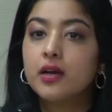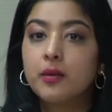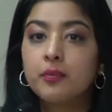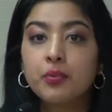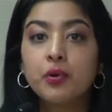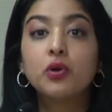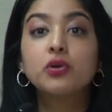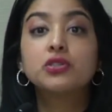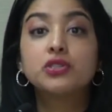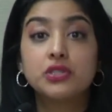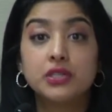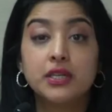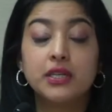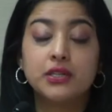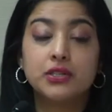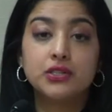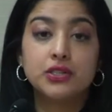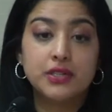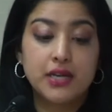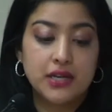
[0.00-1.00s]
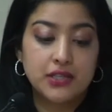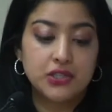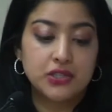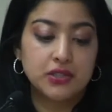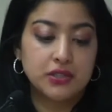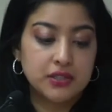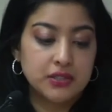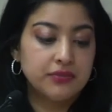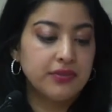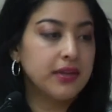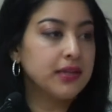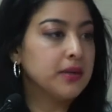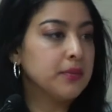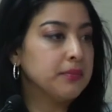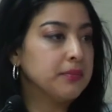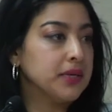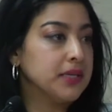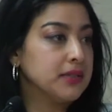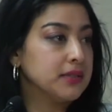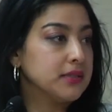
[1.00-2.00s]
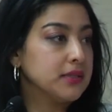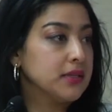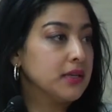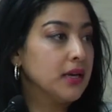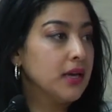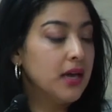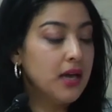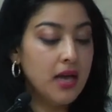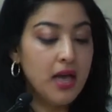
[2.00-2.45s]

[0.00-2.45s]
approach to international development.